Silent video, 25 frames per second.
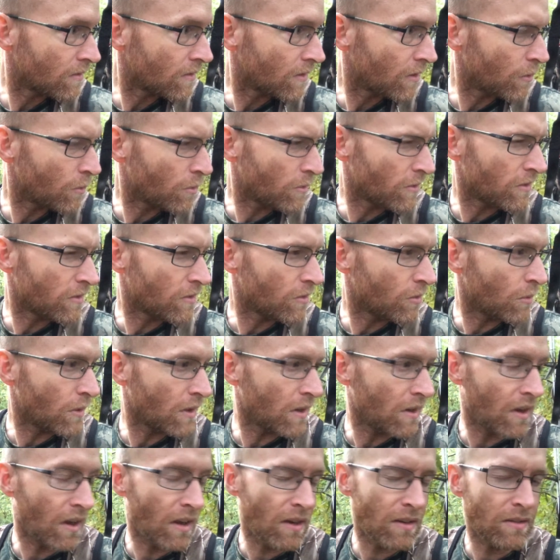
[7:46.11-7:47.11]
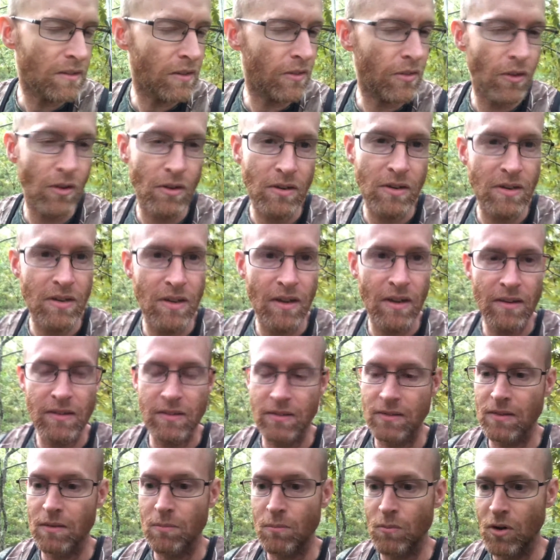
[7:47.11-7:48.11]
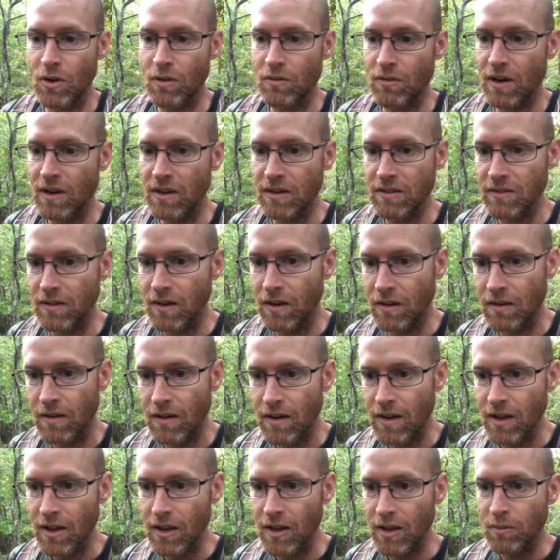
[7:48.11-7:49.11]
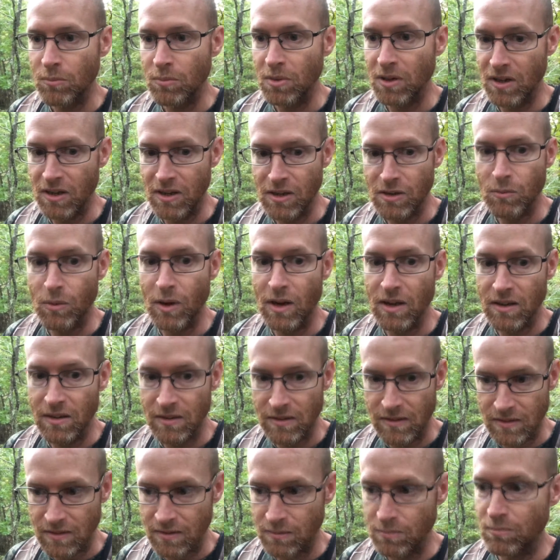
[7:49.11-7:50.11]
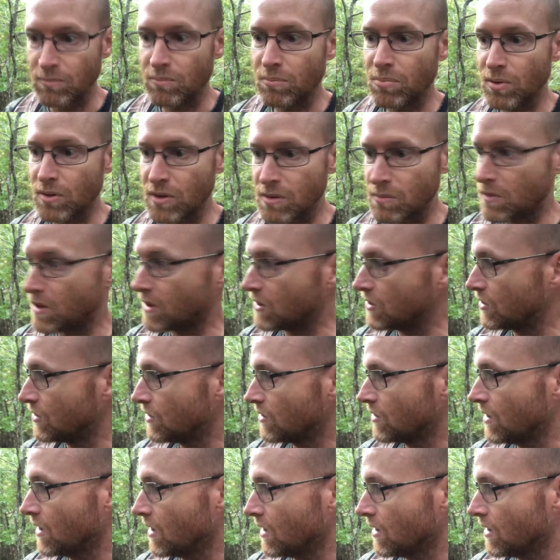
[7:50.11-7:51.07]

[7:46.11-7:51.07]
It was 28 to 30 days, somewhere around in there. But anyway, it's pretty much